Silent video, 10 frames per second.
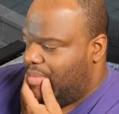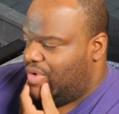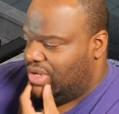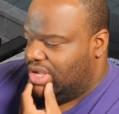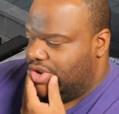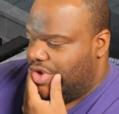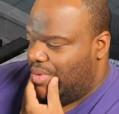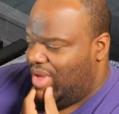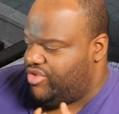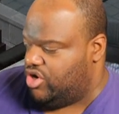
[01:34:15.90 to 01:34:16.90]
more likely to
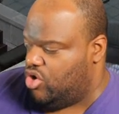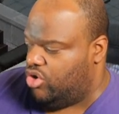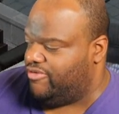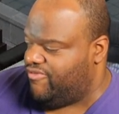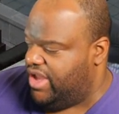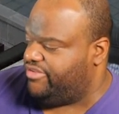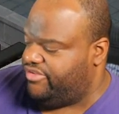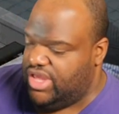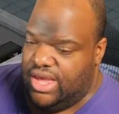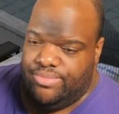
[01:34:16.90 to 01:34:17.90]
go back to their own
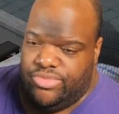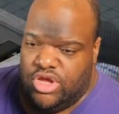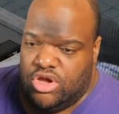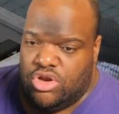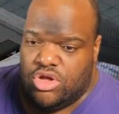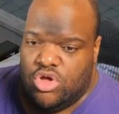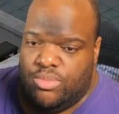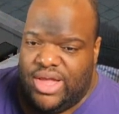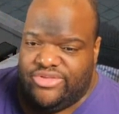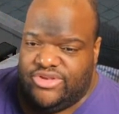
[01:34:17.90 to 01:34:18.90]
device. Yep, they're going to
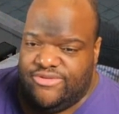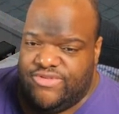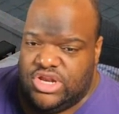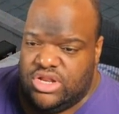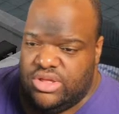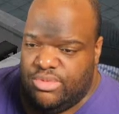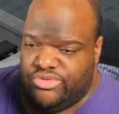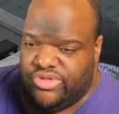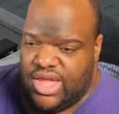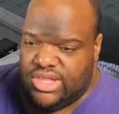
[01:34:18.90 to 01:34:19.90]
go back to Divinity,
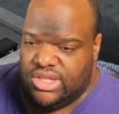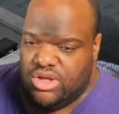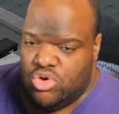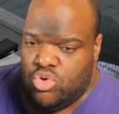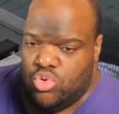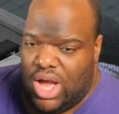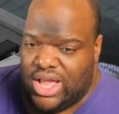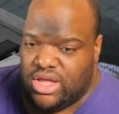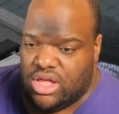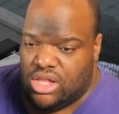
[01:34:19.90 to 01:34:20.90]
most likely. Ooh,
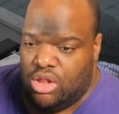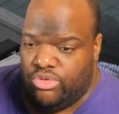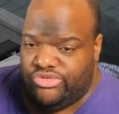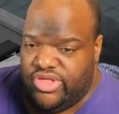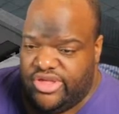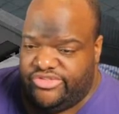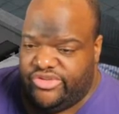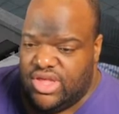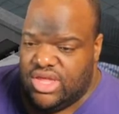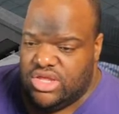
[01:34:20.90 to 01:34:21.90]
I can close this.